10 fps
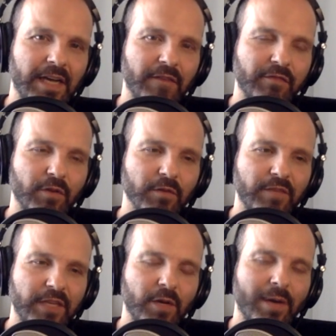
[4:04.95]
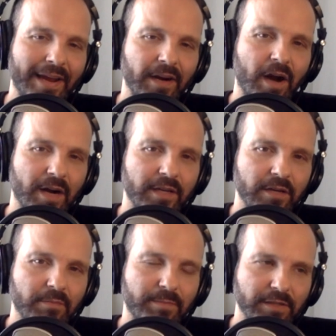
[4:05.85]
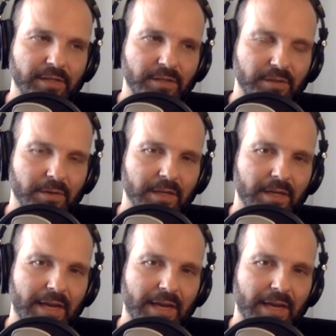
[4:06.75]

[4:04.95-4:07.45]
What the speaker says: for video and audio built into it,